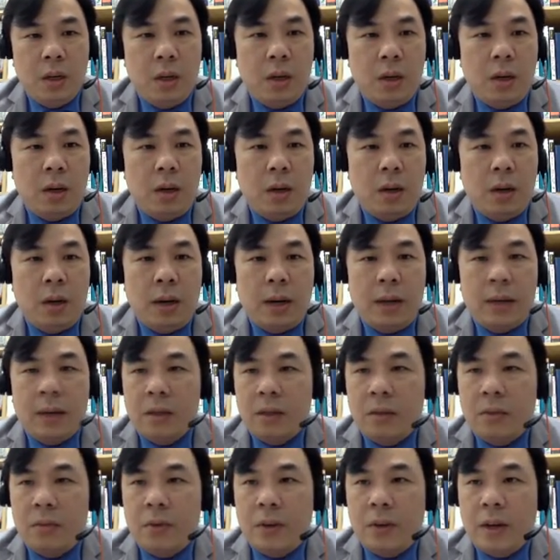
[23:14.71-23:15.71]

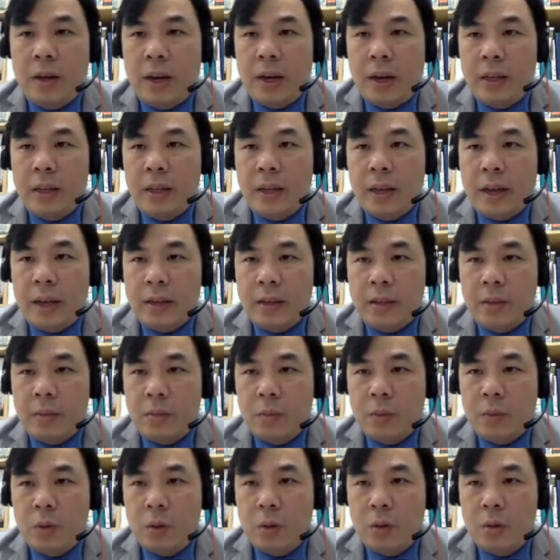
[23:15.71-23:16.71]
identify any
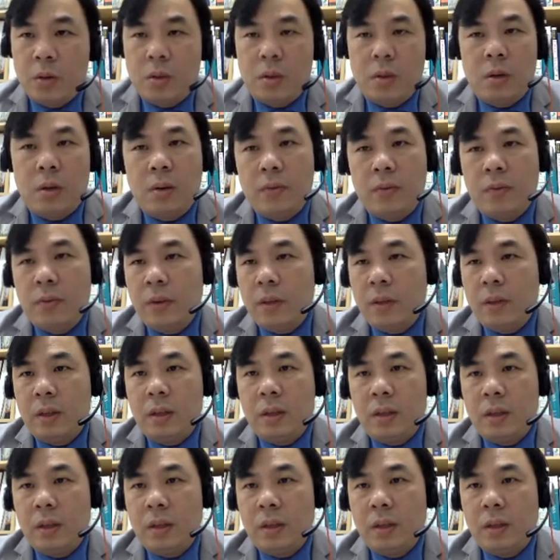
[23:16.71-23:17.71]
asymptotes,
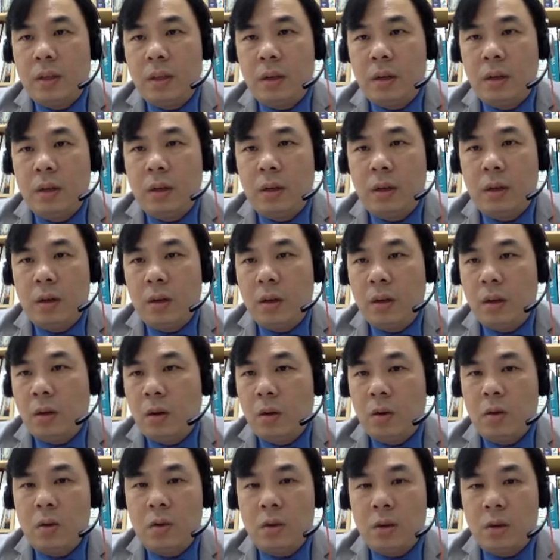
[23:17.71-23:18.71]
vertical,
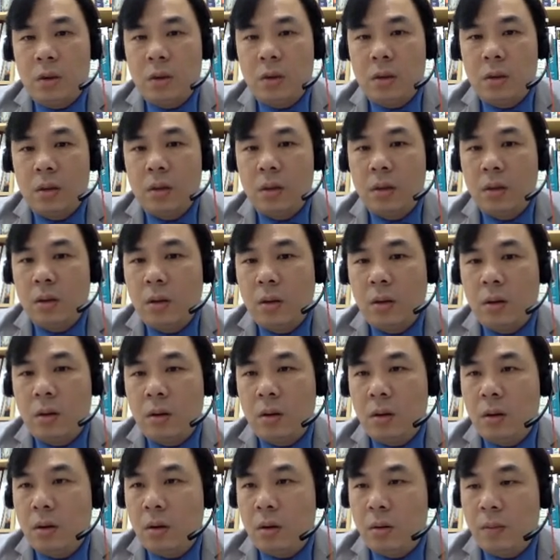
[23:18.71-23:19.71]
horizontal,
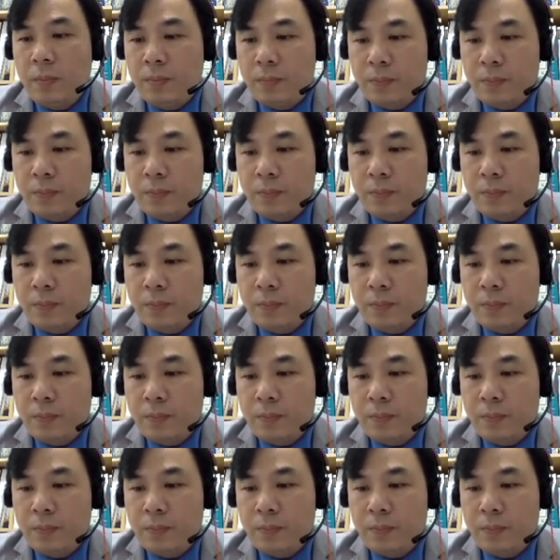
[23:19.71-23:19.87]
or